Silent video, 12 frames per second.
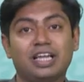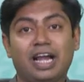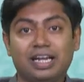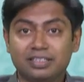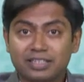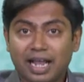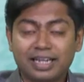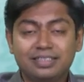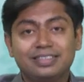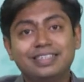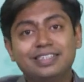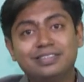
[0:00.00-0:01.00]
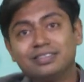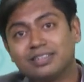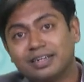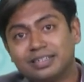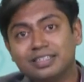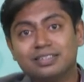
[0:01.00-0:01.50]
And then these
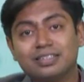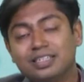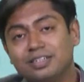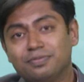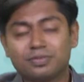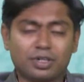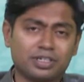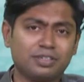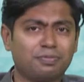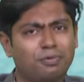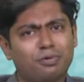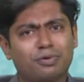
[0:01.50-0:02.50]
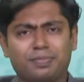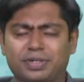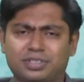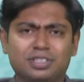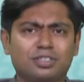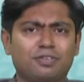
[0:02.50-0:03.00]
34%